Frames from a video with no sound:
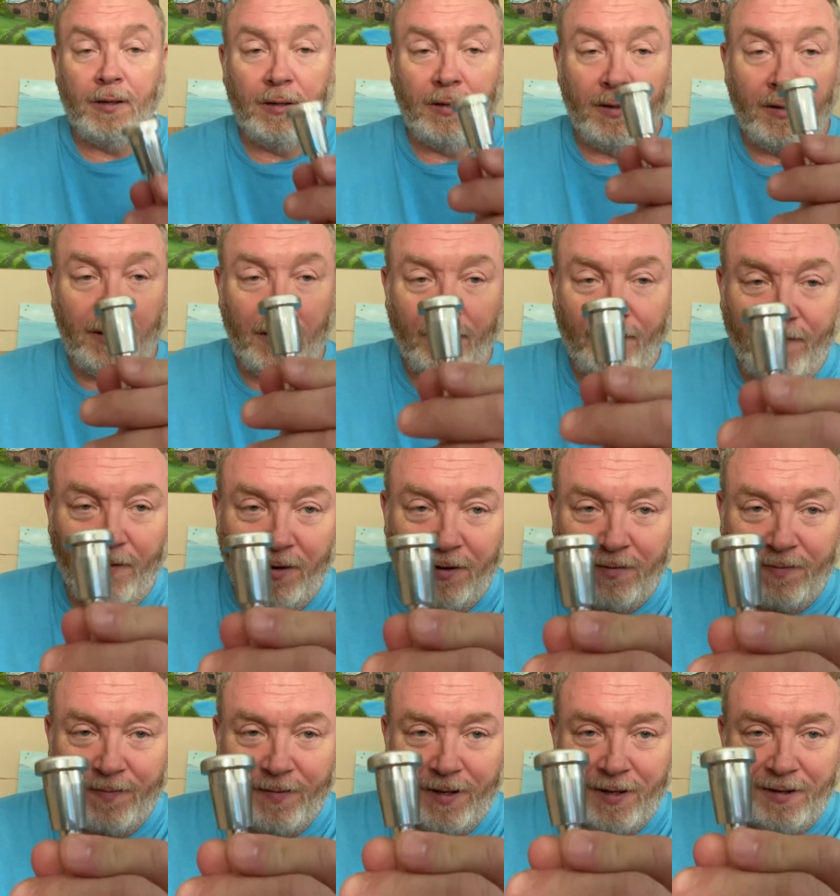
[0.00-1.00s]
The
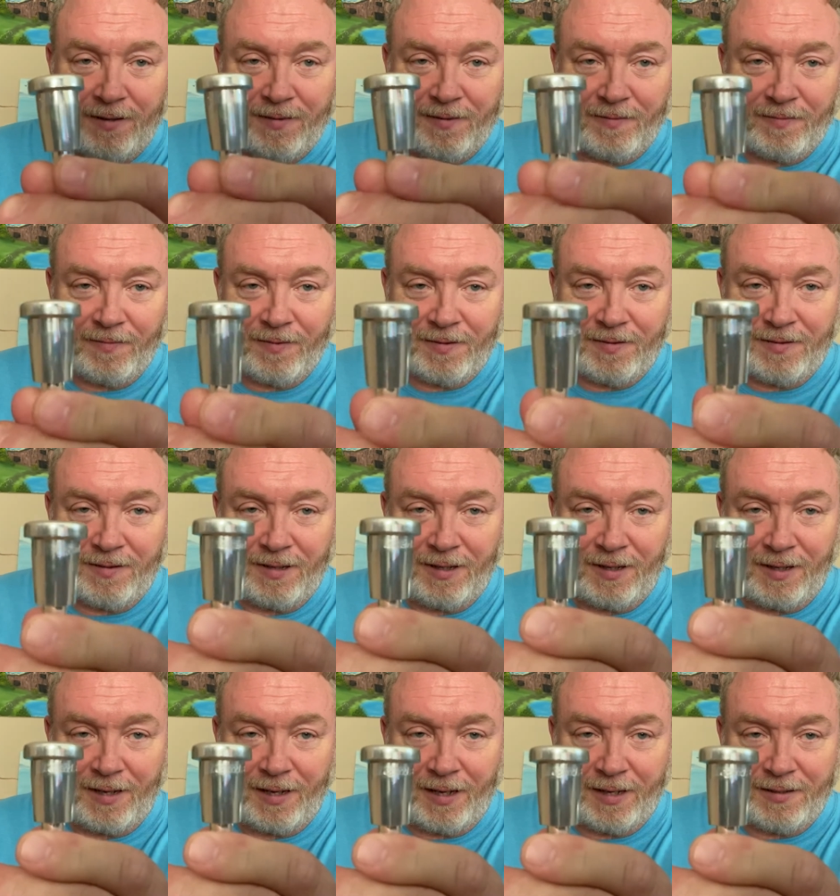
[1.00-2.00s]
first piece was the
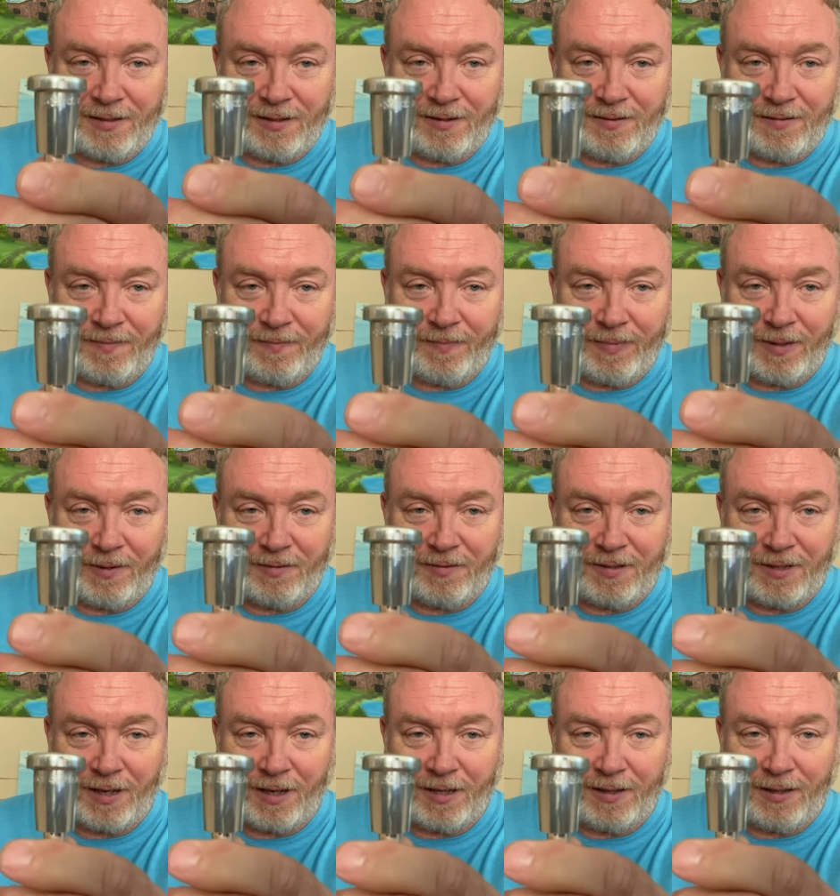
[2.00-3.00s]
Legends Billy
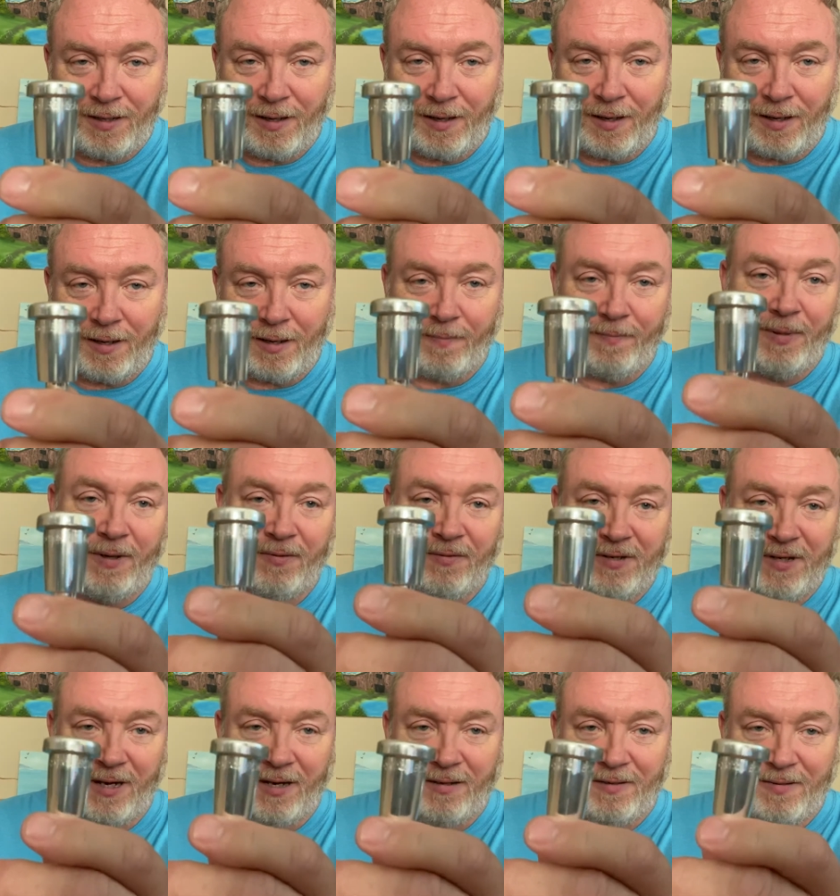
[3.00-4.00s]

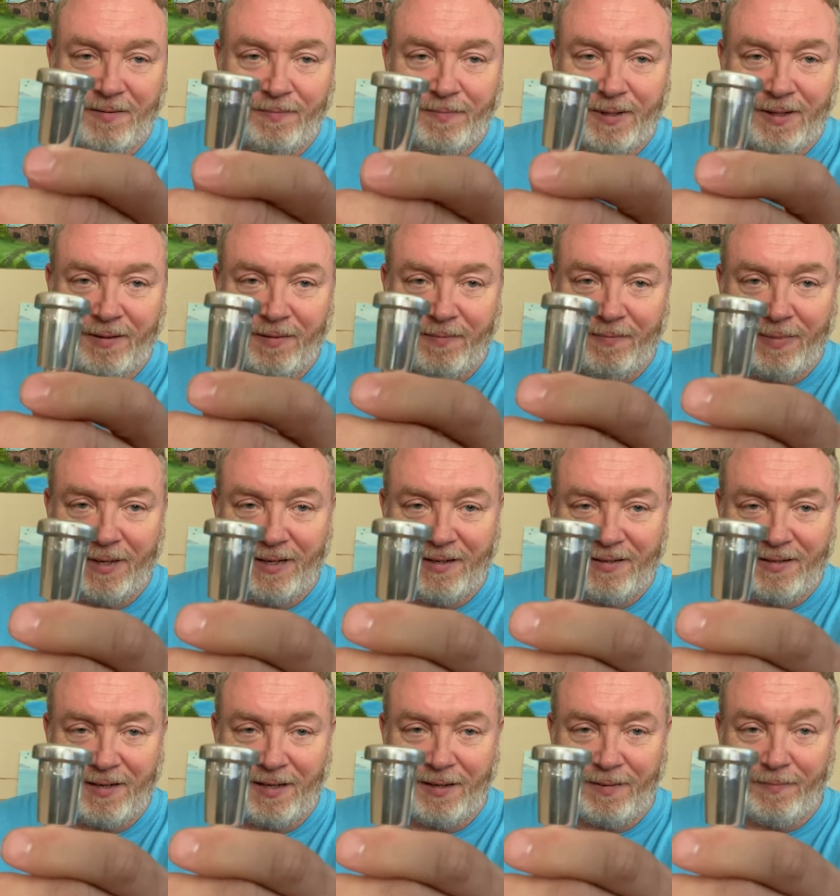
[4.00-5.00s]
Chaser,
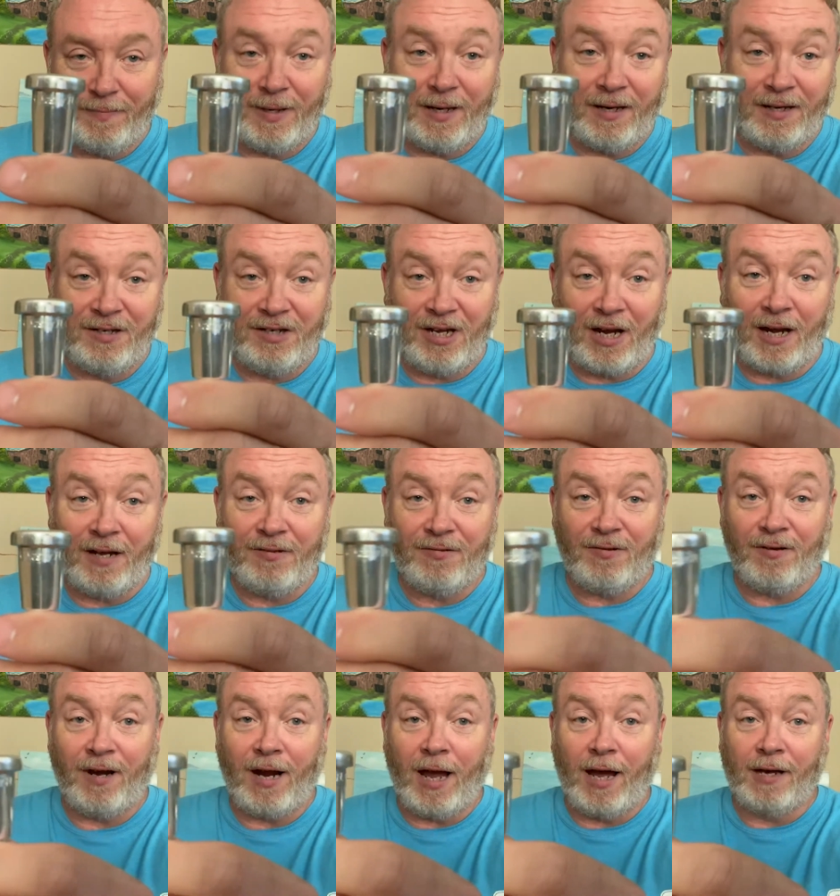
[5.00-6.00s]
Billy
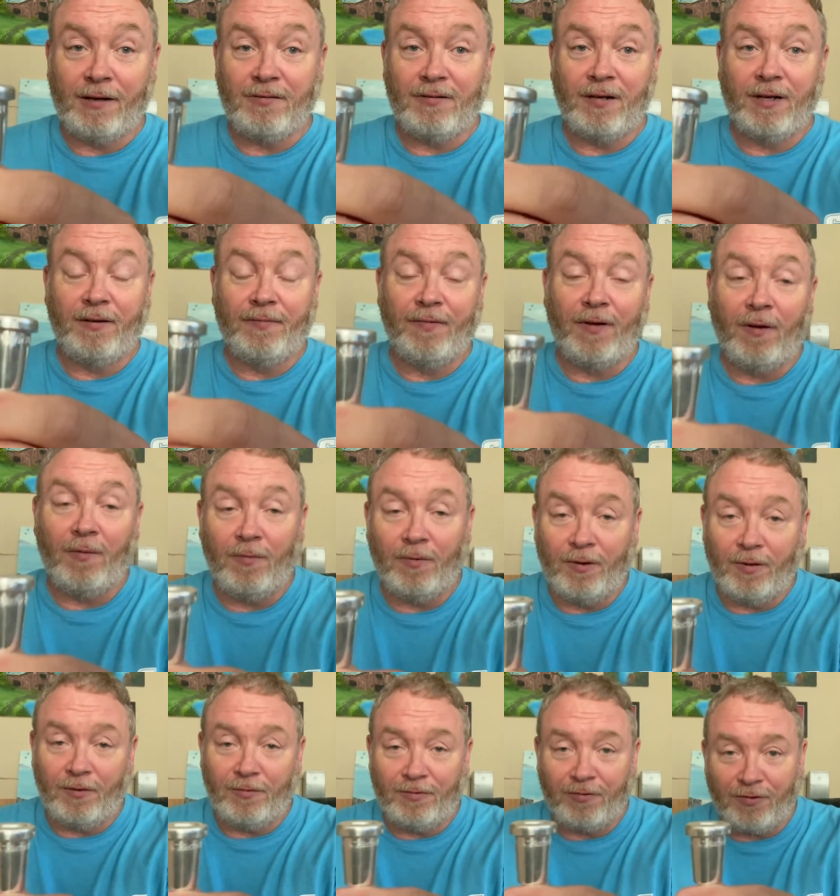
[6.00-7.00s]
Chaser, actually, if y'all want
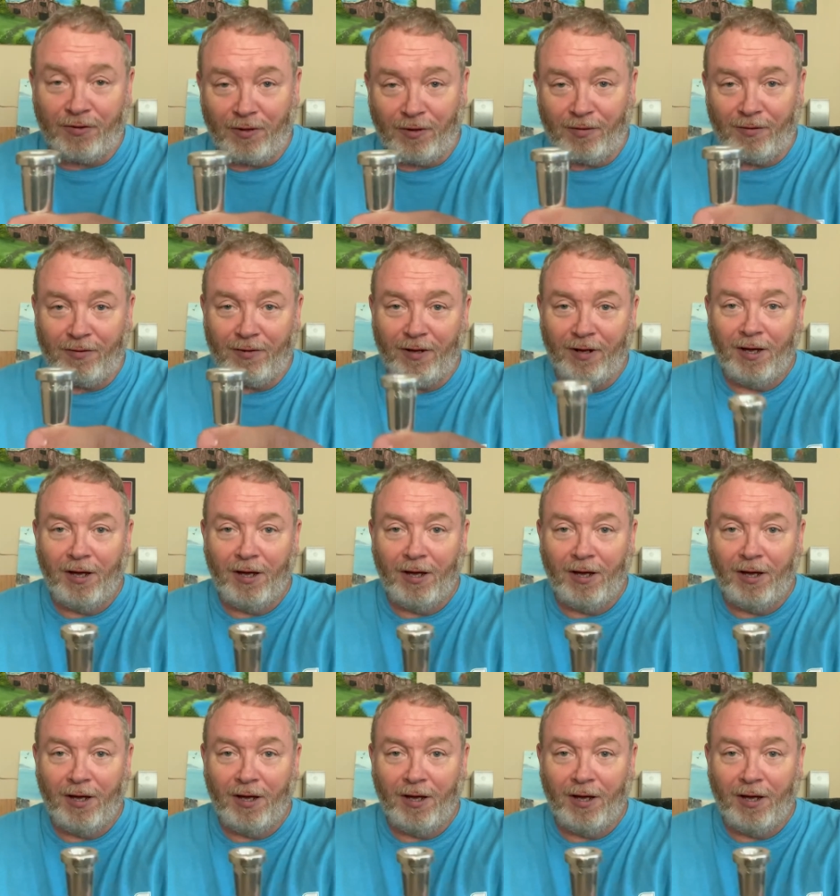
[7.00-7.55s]
to know the truth.